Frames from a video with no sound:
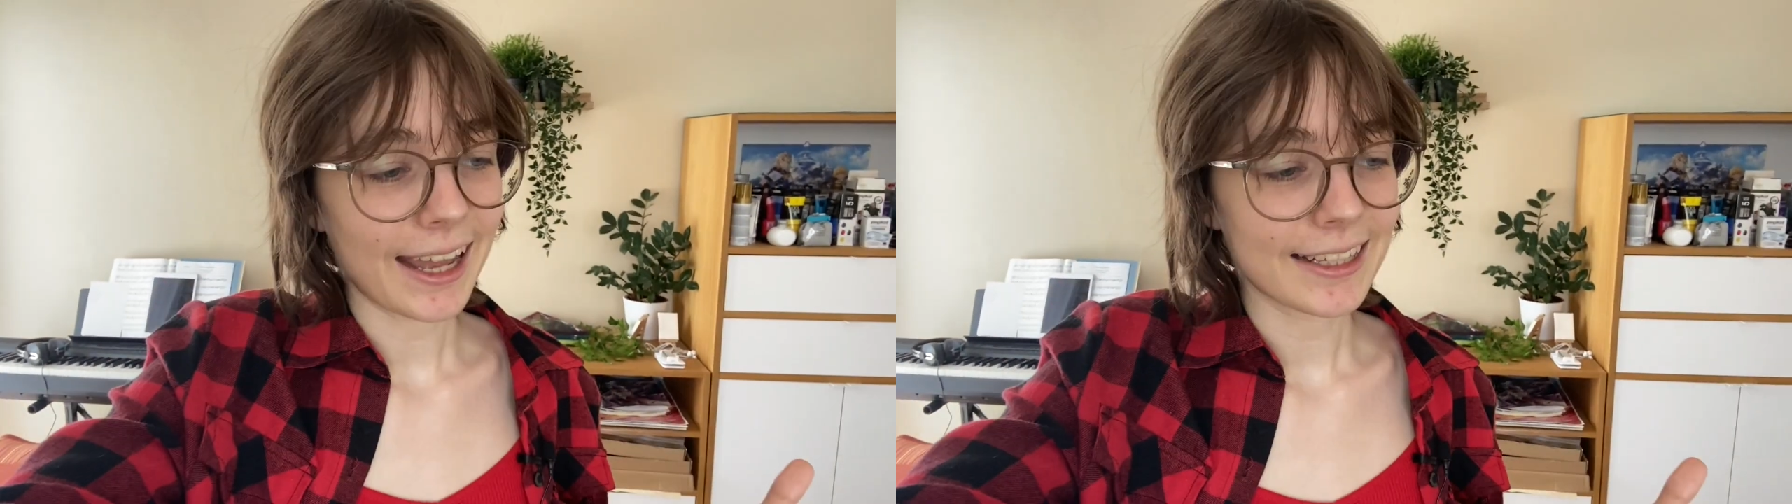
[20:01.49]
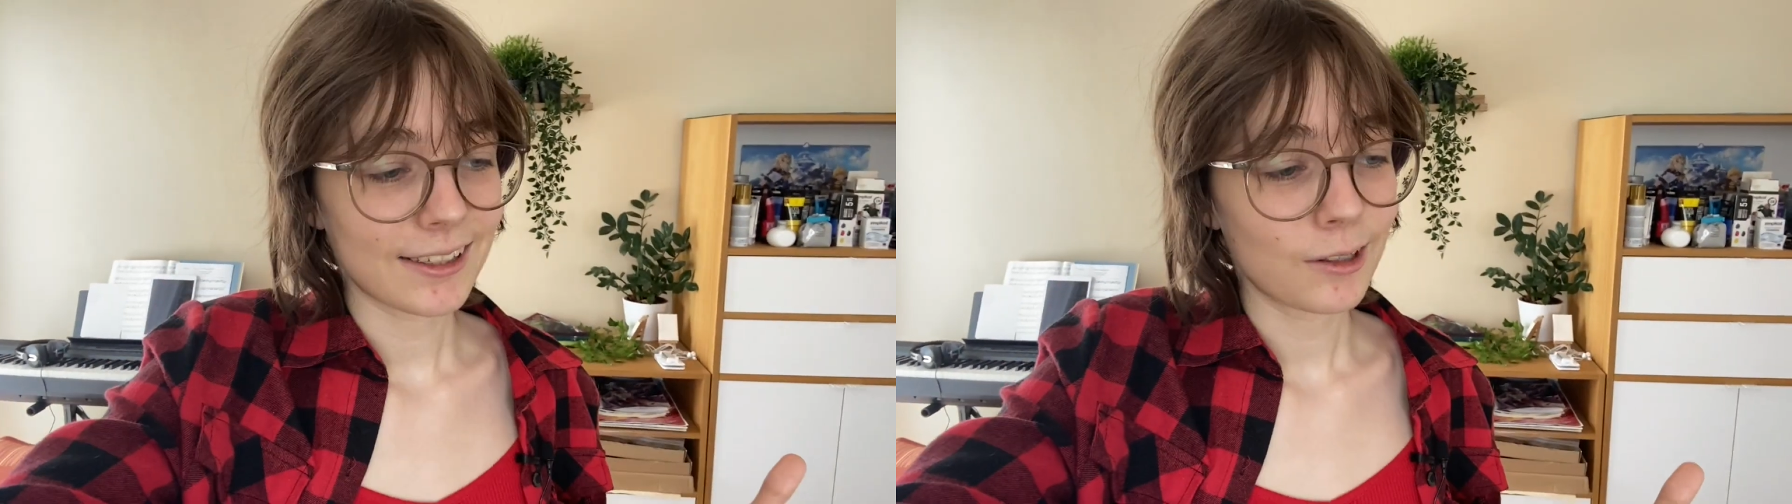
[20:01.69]

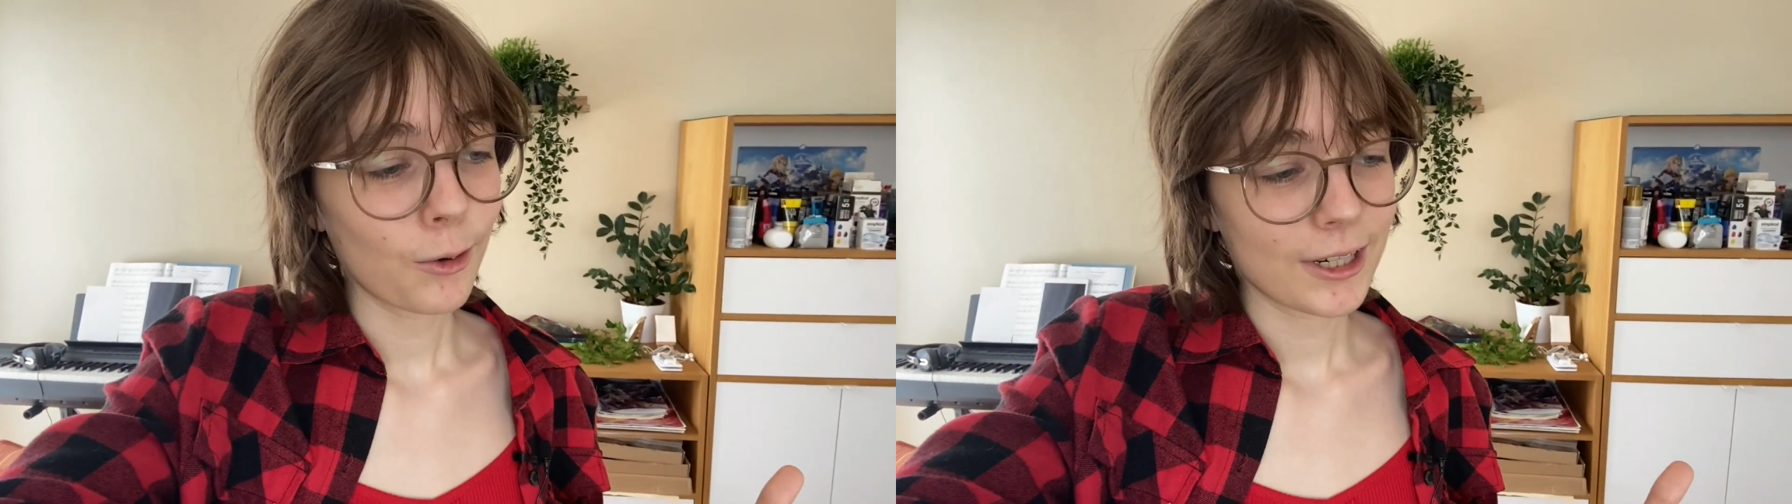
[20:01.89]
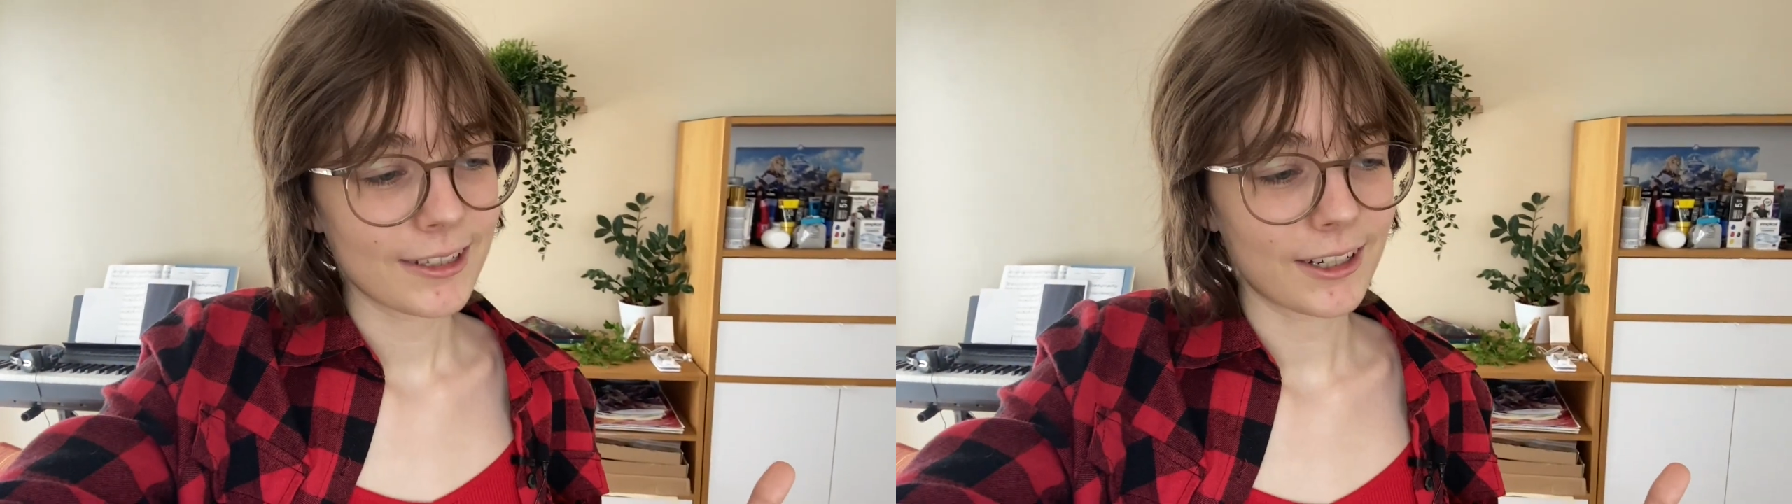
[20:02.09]
I
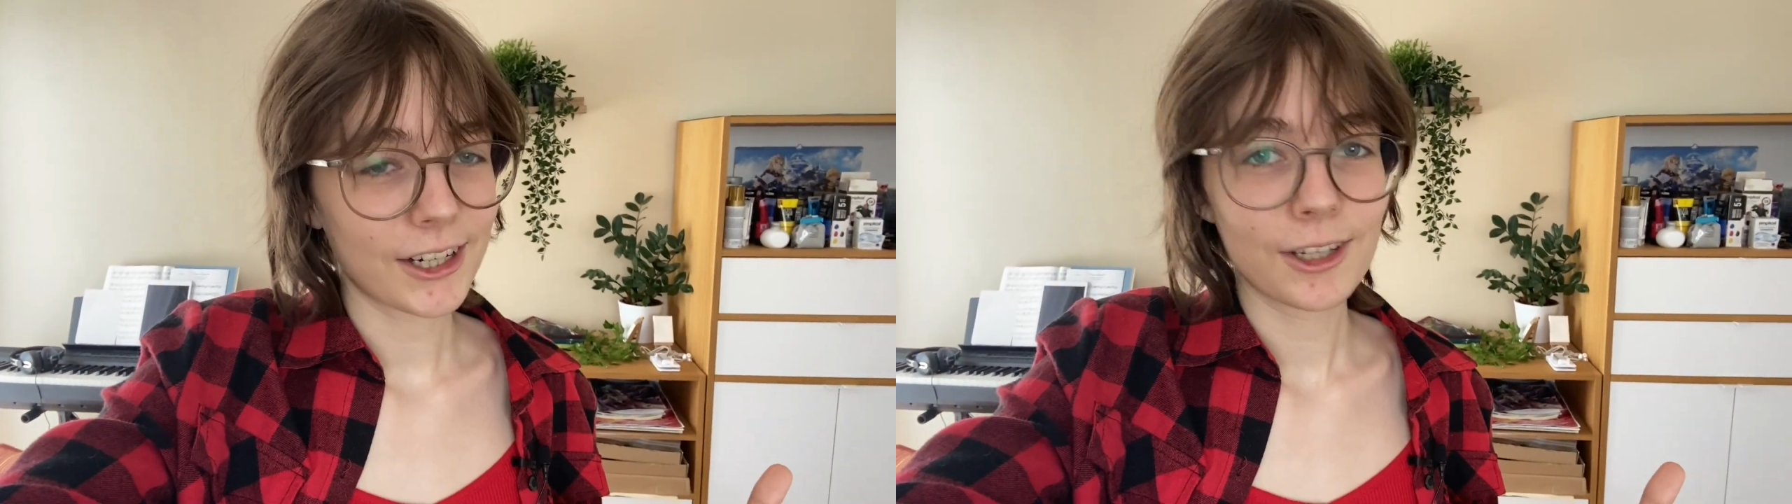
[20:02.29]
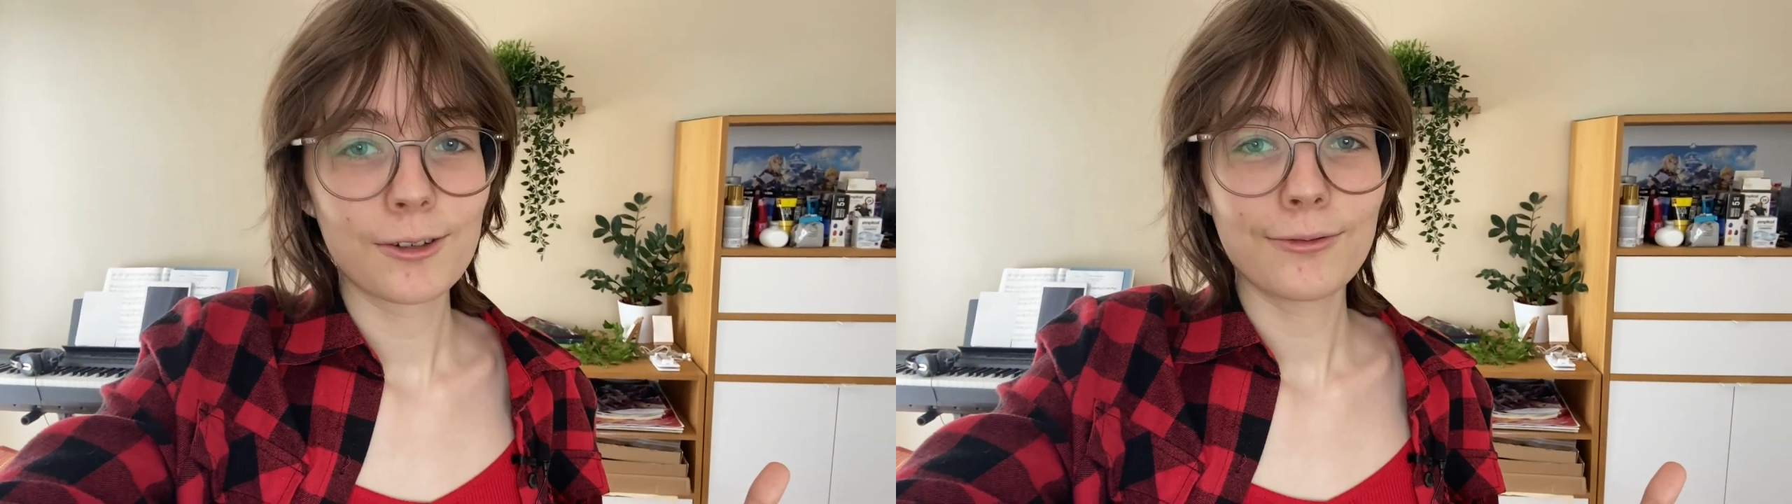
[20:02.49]
slowly
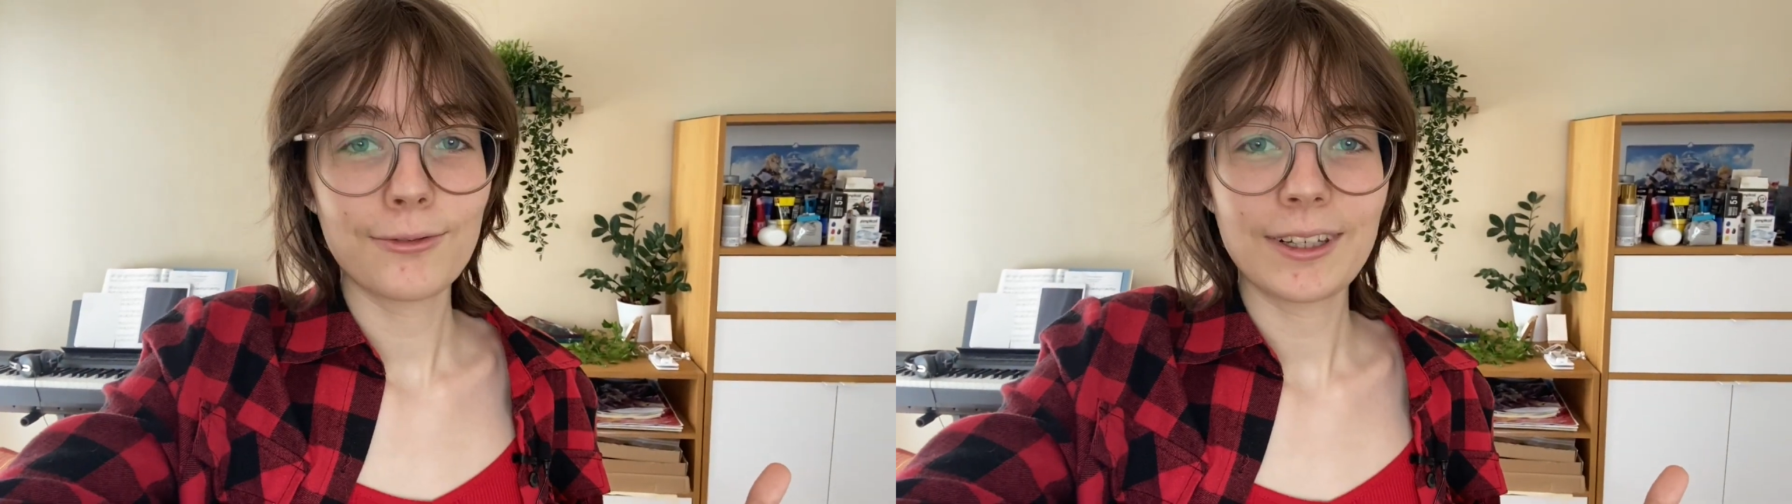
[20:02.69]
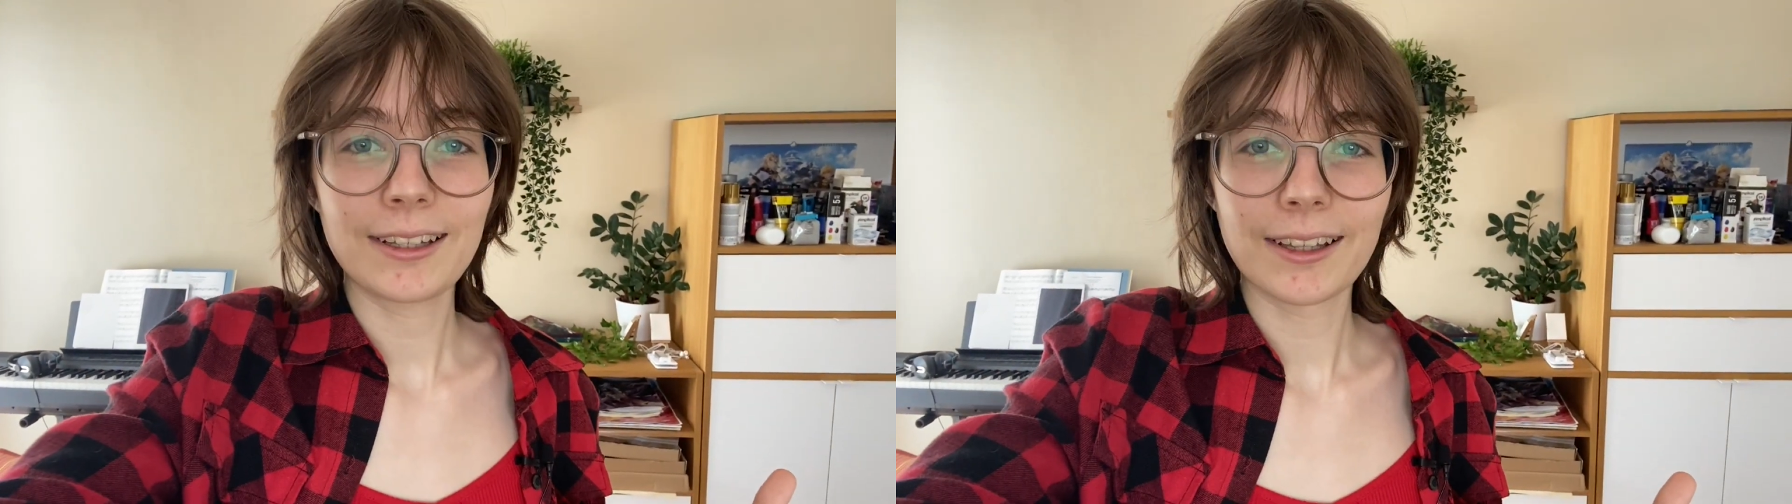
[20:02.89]
started to
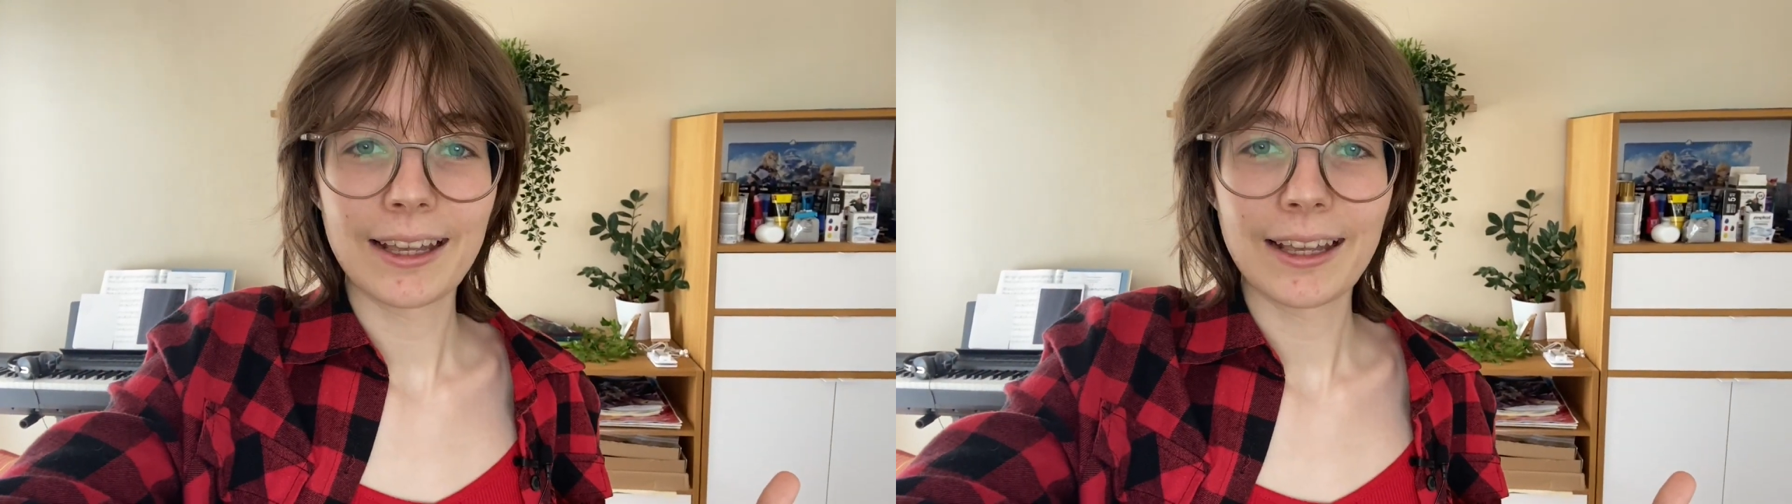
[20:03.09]
feel